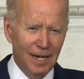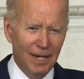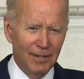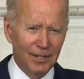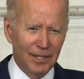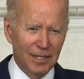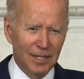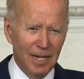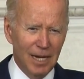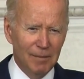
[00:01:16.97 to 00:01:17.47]

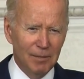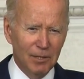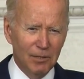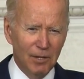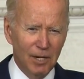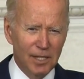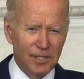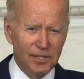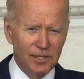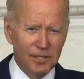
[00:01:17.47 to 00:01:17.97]
on the climate
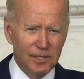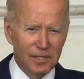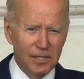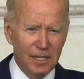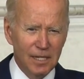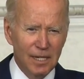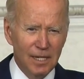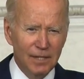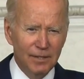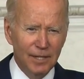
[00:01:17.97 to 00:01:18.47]

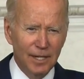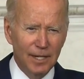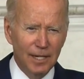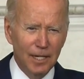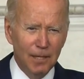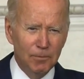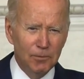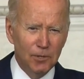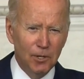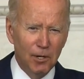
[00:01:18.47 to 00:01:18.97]
crisis that
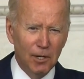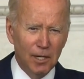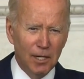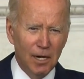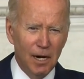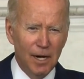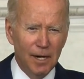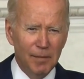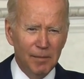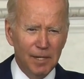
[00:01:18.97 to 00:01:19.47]
helps our
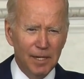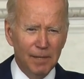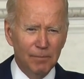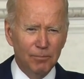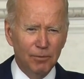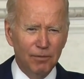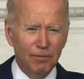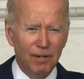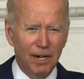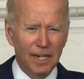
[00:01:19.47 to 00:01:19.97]
economy
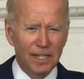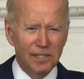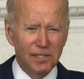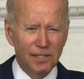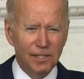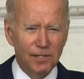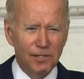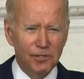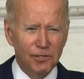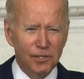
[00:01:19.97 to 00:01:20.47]
and provides
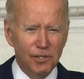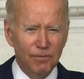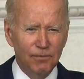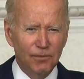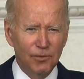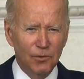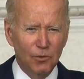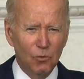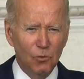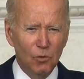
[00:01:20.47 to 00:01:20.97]
leadership
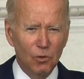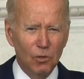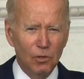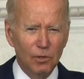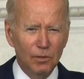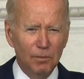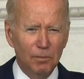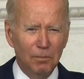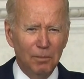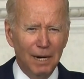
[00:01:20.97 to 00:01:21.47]
for the
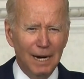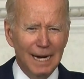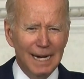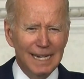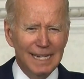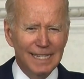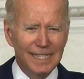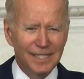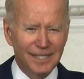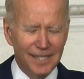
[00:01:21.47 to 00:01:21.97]
world by
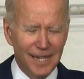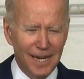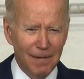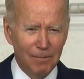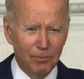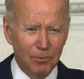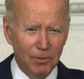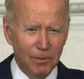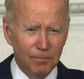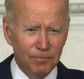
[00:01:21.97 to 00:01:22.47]

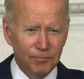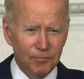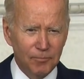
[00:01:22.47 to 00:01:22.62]
example.